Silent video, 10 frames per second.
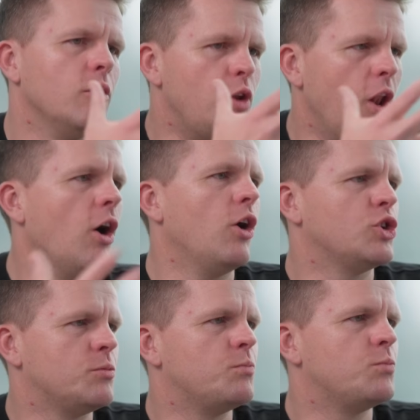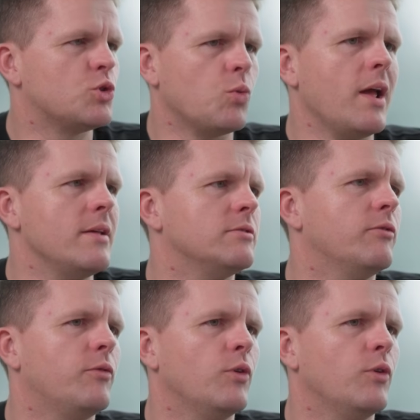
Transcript: large swathes of,